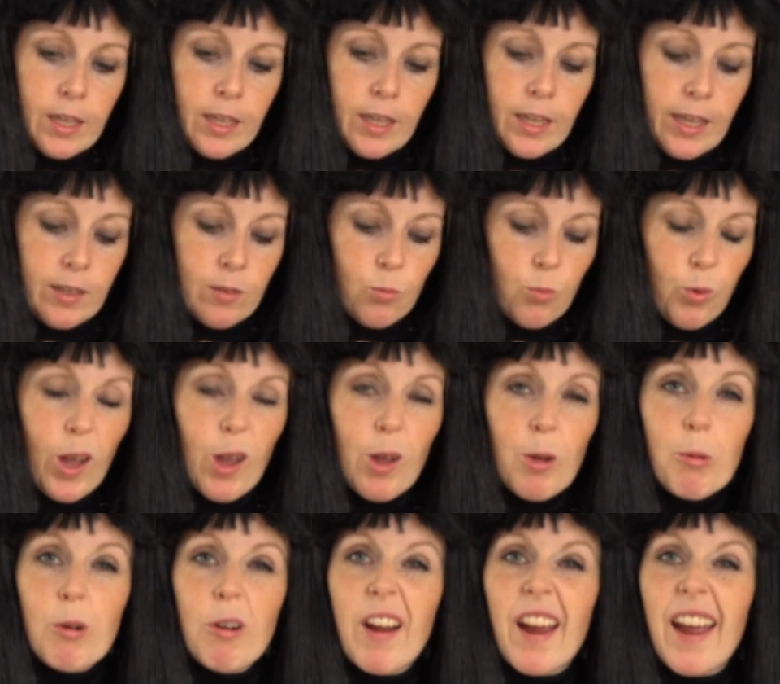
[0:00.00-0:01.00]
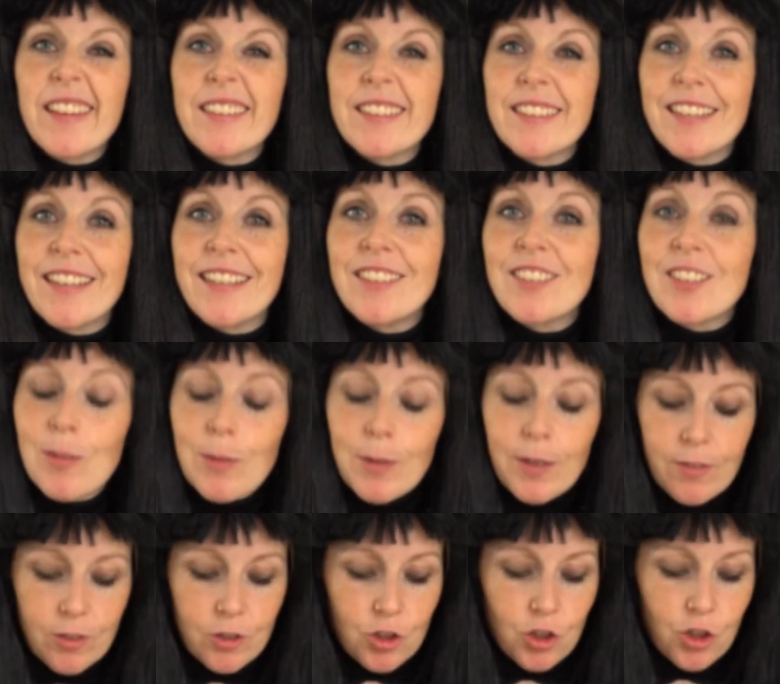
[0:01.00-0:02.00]
And while we're at it, shall we
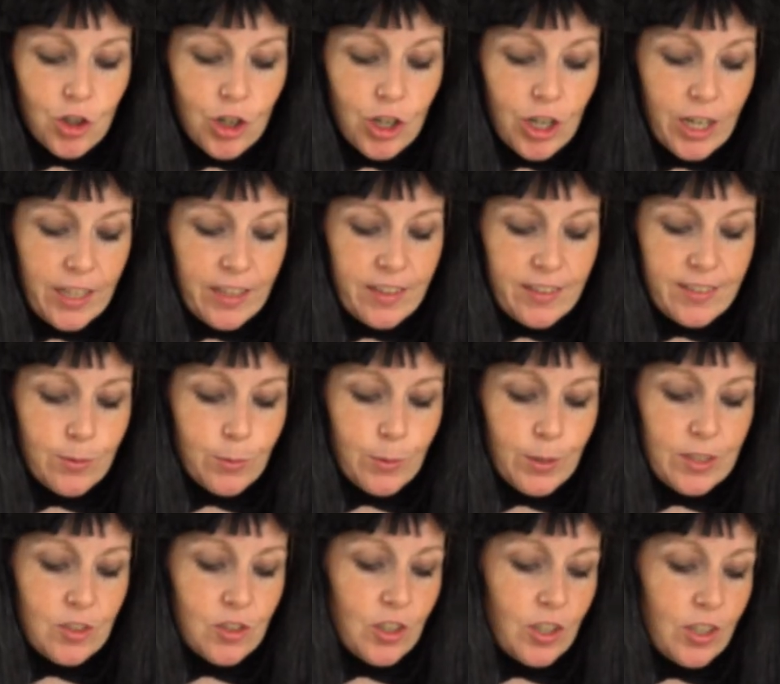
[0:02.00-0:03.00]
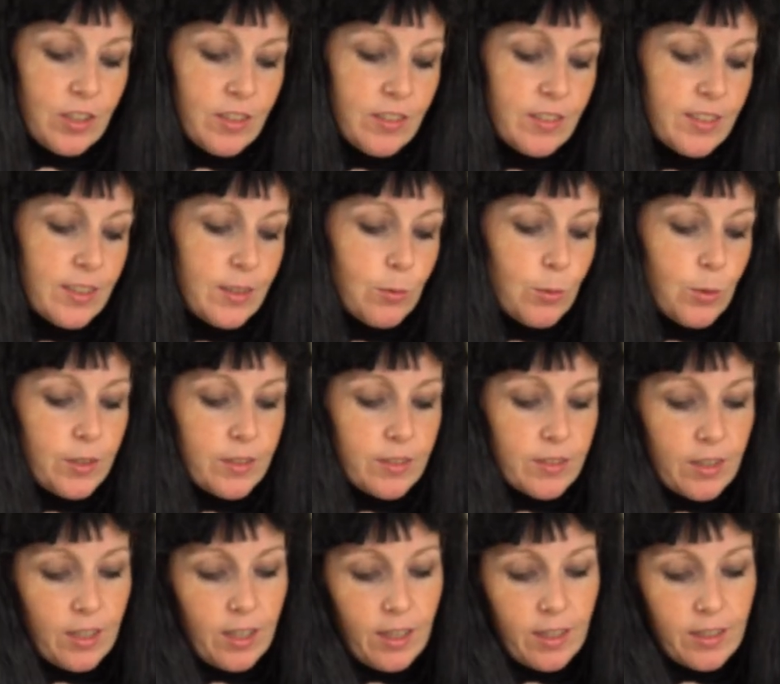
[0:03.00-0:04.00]
have a try this white chocolate to see what
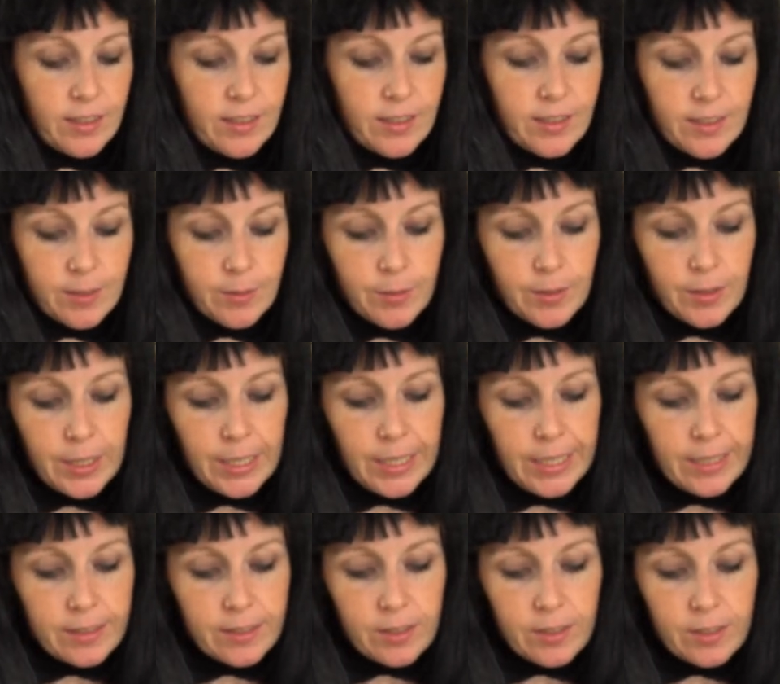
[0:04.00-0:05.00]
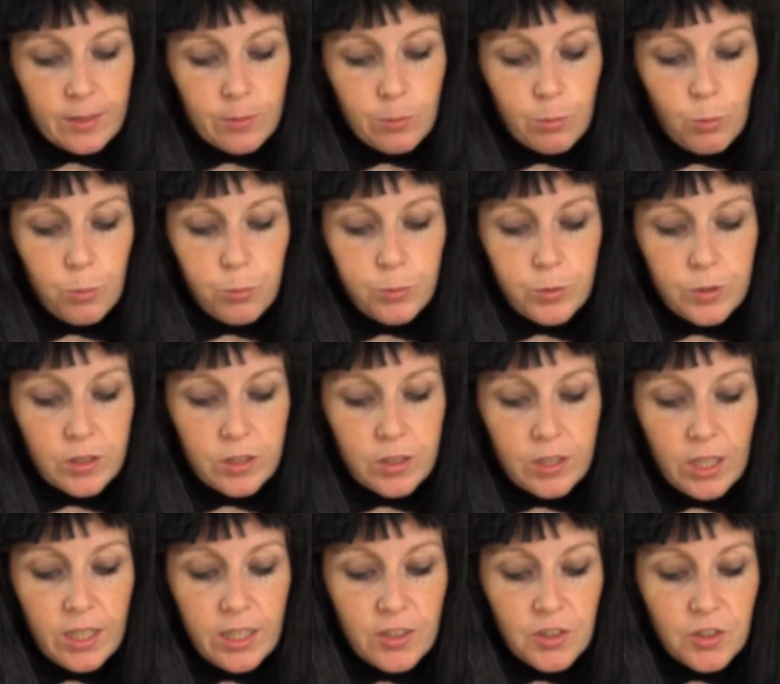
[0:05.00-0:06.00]
it's like? So it's
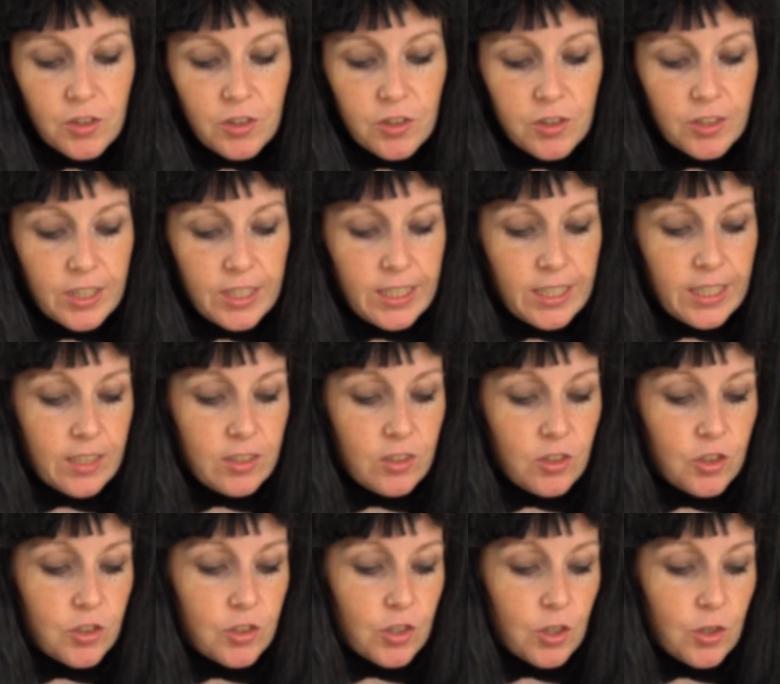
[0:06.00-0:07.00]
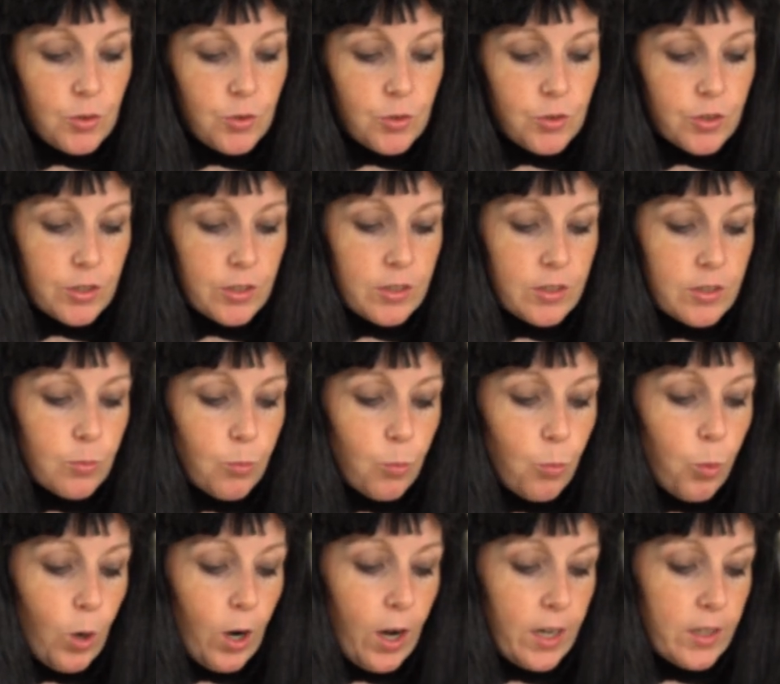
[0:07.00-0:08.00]
deliciously indulgent
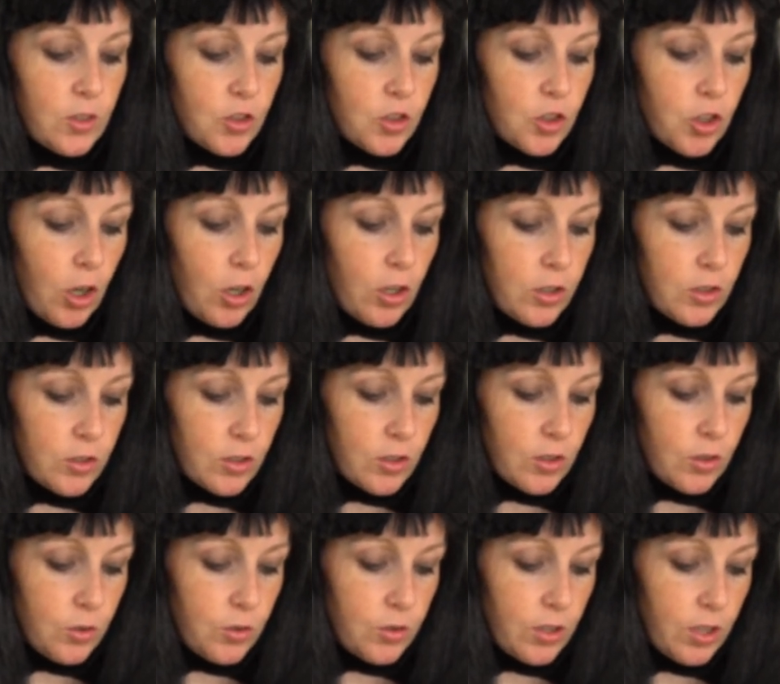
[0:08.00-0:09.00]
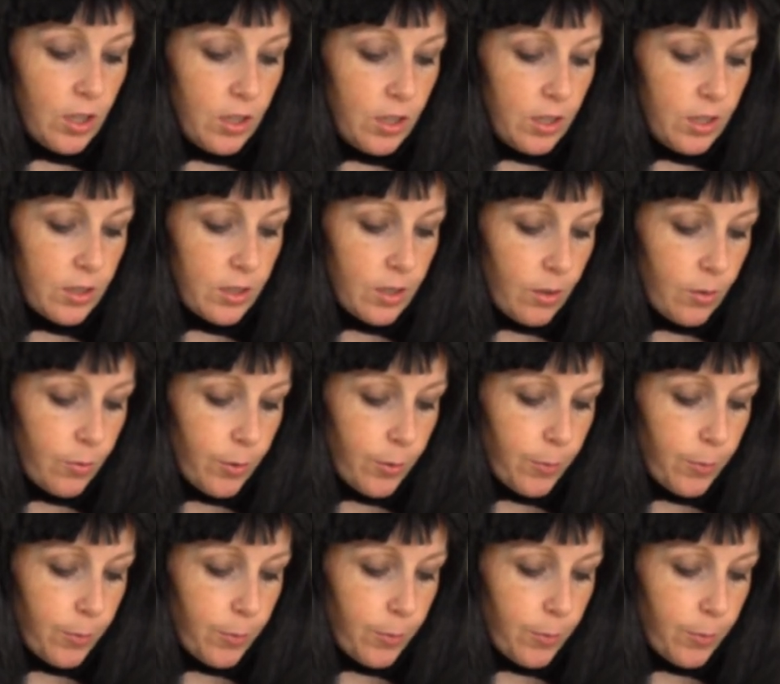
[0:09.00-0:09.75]
white chocolate alternative.